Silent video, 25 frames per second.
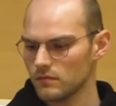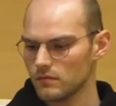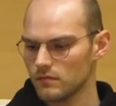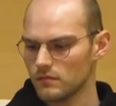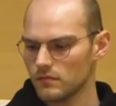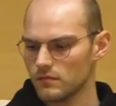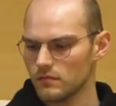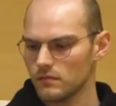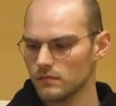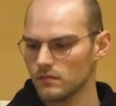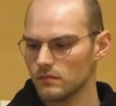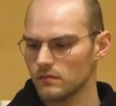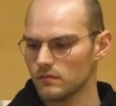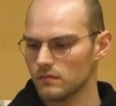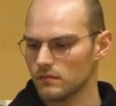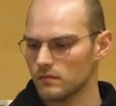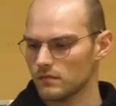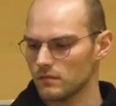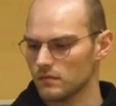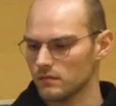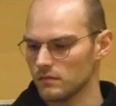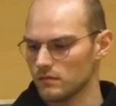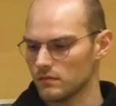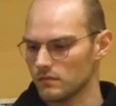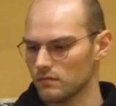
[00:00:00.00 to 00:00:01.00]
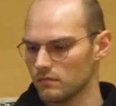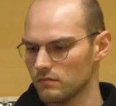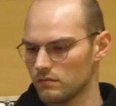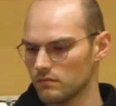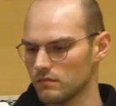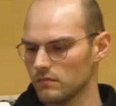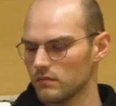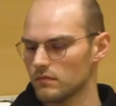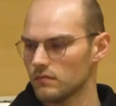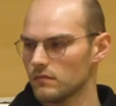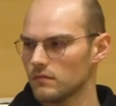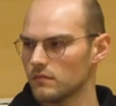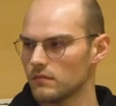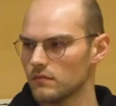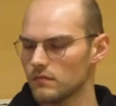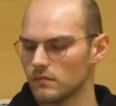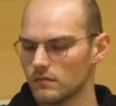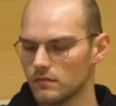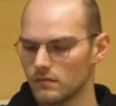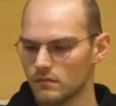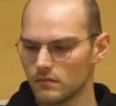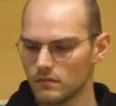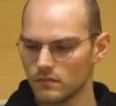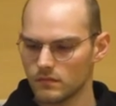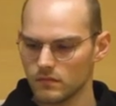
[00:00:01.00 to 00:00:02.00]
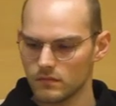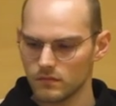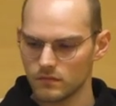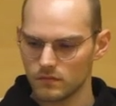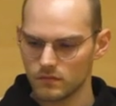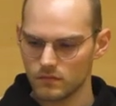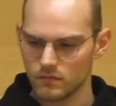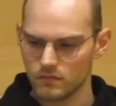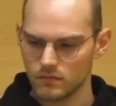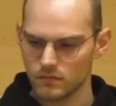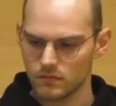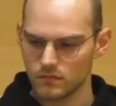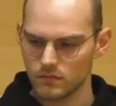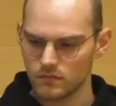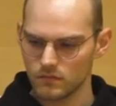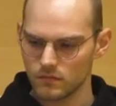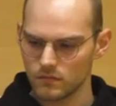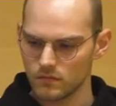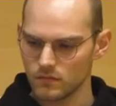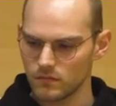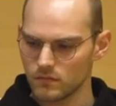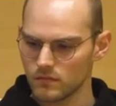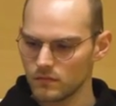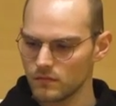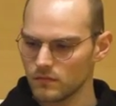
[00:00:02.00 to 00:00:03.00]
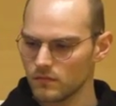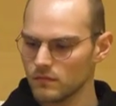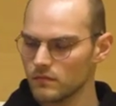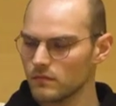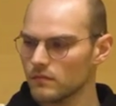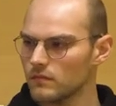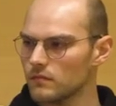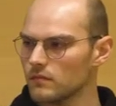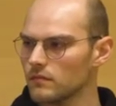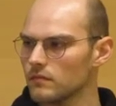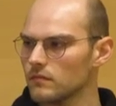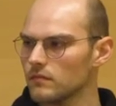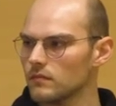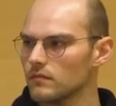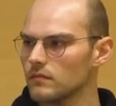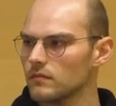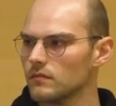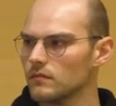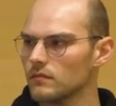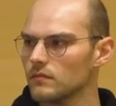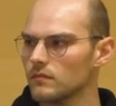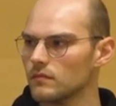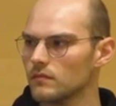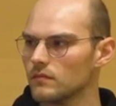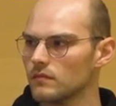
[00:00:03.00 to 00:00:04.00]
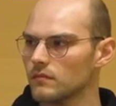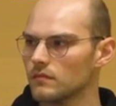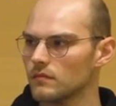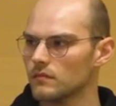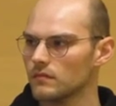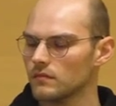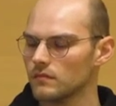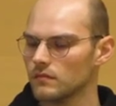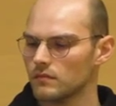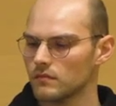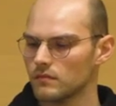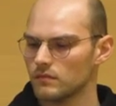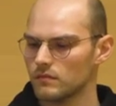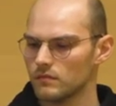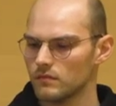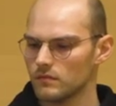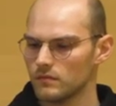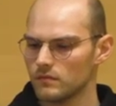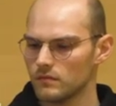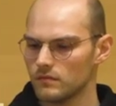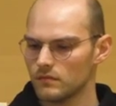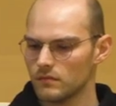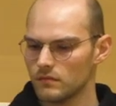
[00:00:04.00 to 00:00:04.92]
[no speech]